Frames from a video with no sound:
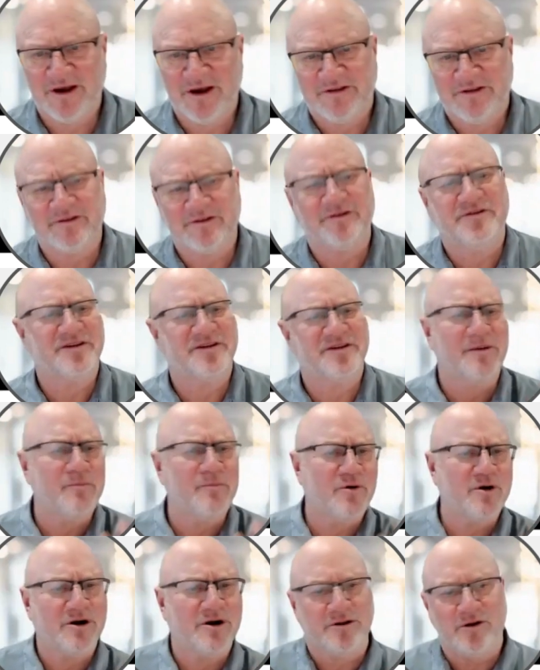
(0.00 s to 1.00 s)
So
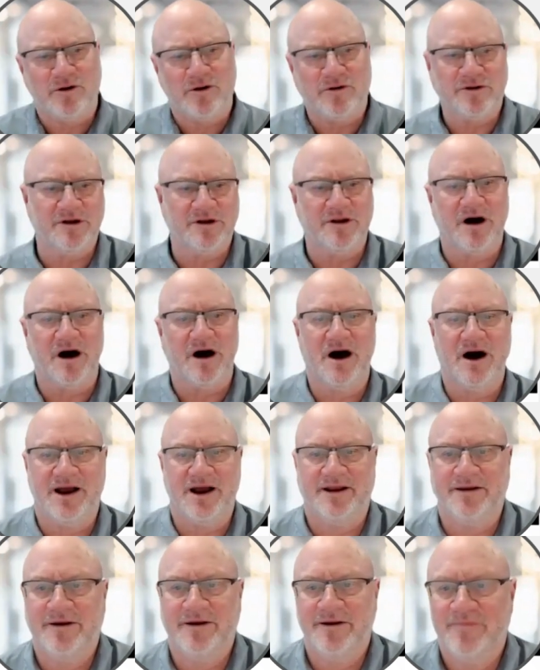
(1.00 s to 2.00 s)
somewhere along the
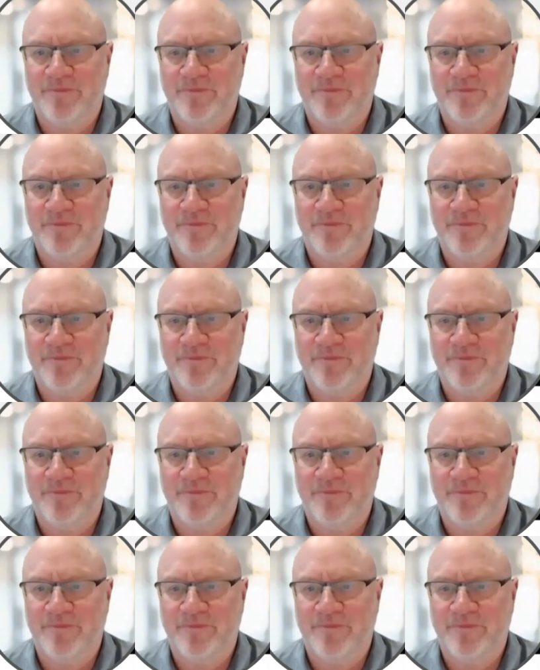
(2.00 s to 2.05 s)
line,